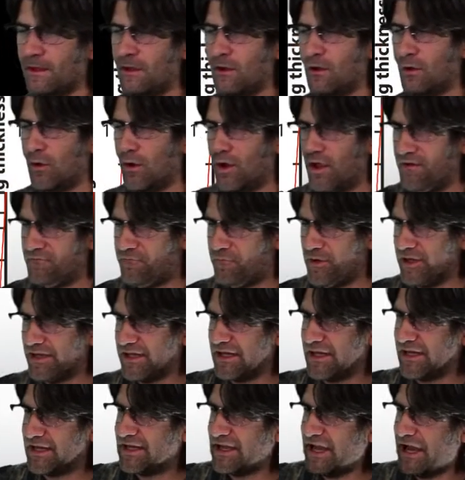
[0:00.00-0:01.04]
If we can
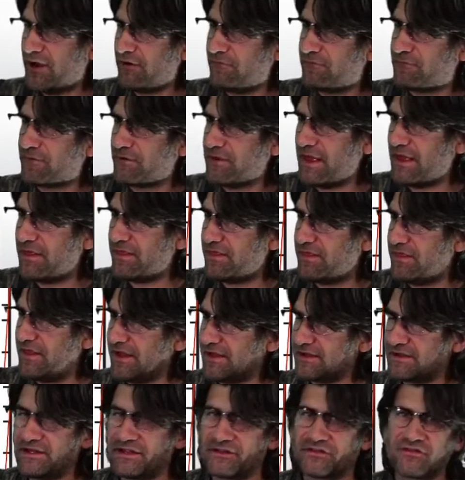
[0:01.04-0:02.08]
account for that
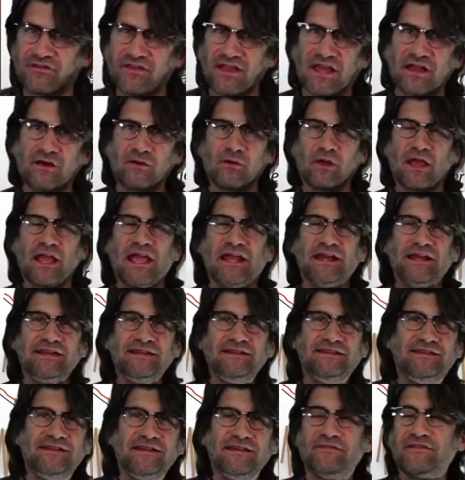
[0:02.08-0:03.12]
thickness, then any
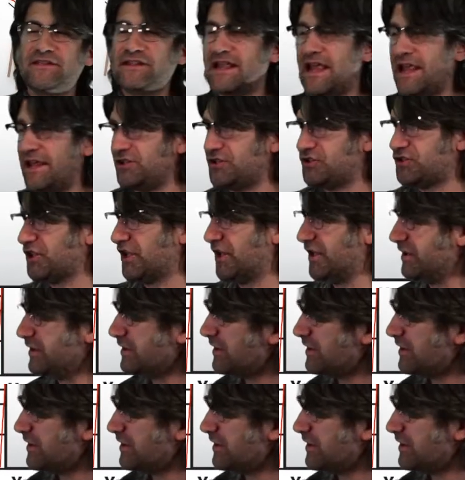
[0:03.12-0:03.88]
deviation,